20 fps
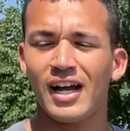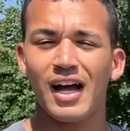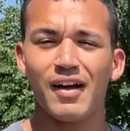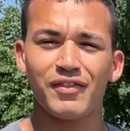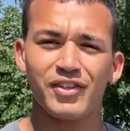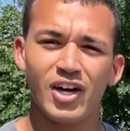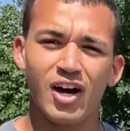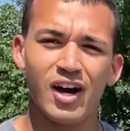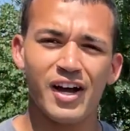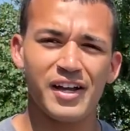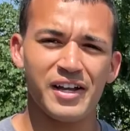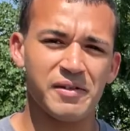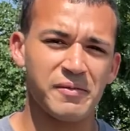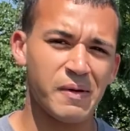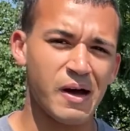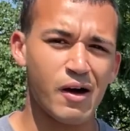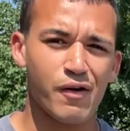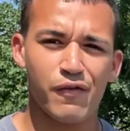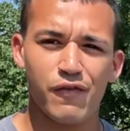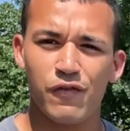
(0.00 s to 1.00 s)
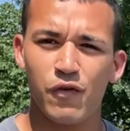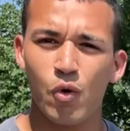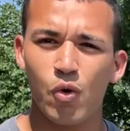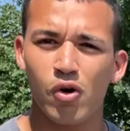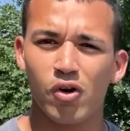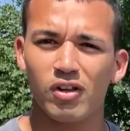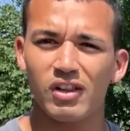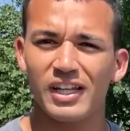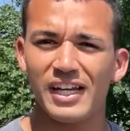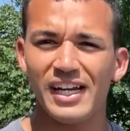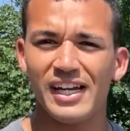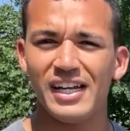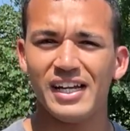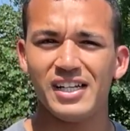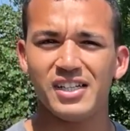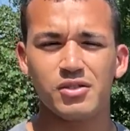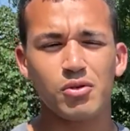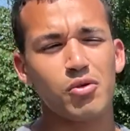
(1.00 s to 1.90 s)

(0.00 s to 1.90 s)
I've gotten about four leads,